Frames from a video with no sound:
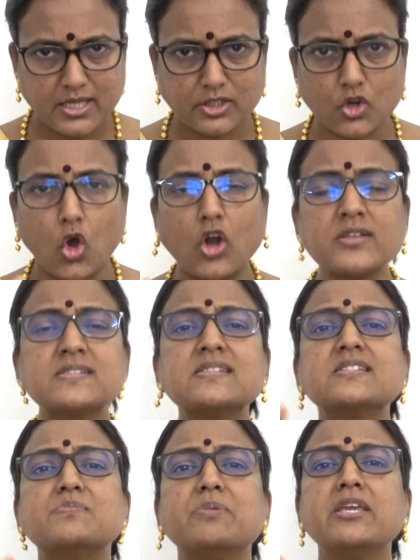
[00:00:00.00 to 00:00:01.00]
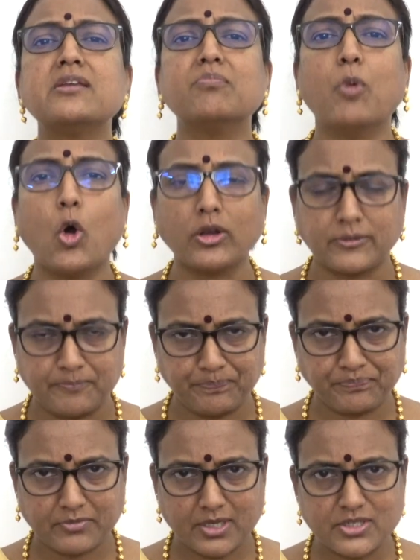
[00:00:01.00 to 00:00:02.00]
the goddess is being born.
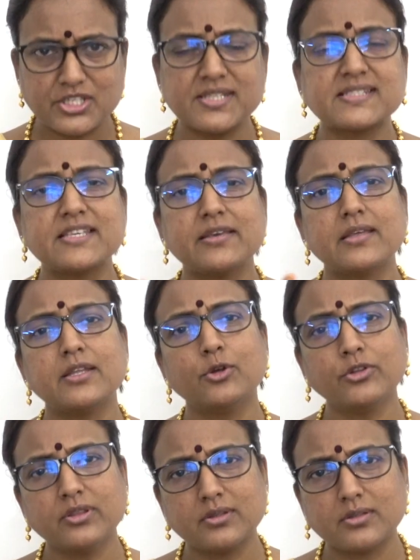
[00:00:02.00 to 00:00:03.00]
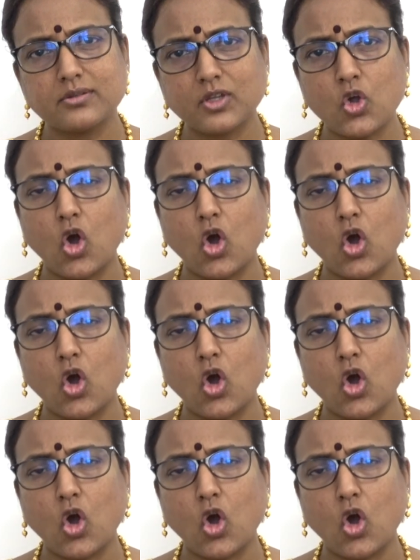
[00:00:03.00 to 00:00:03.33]
The